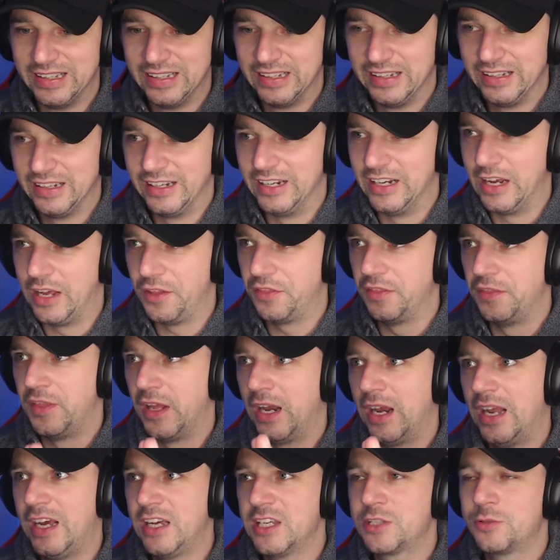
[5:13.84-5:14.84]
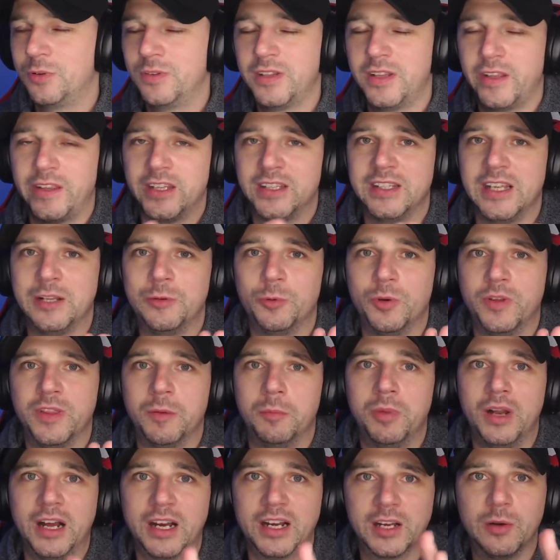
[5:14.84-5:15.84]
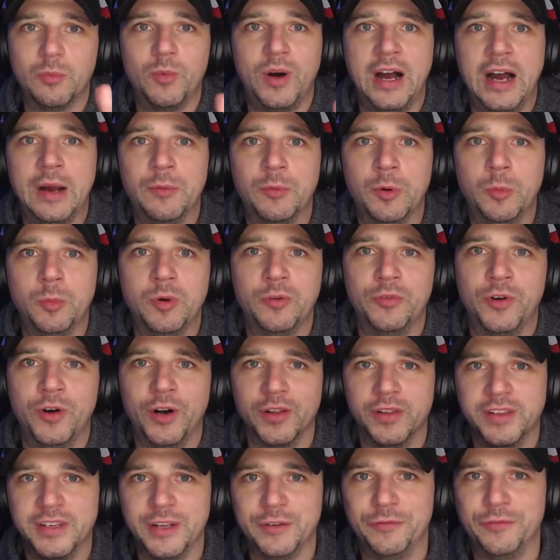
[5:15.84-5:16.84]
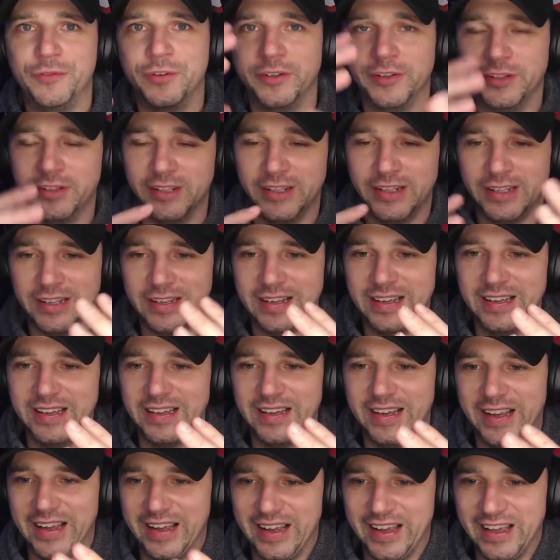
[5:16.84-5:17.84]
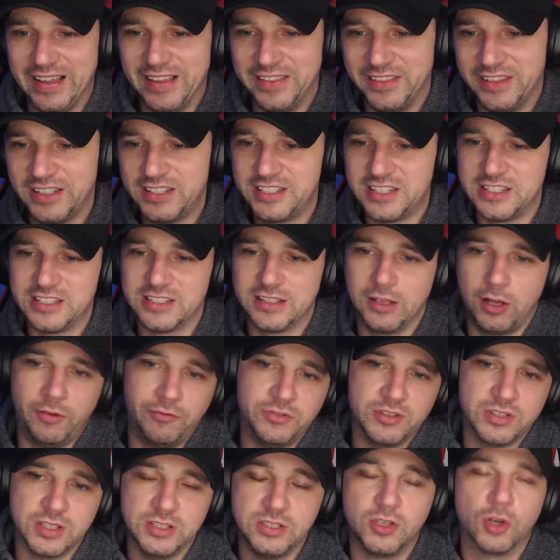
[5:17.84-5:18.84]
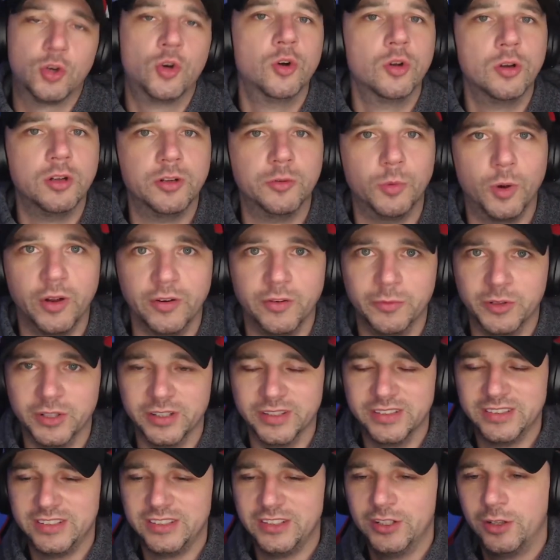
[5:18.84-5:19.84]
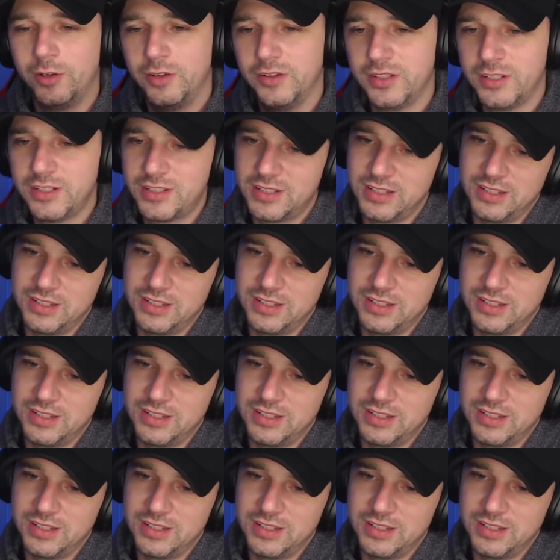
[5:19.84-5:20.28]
And the last one that they did with the black and white one with all the different, and this is obviously it's a coloured one, but you know, this,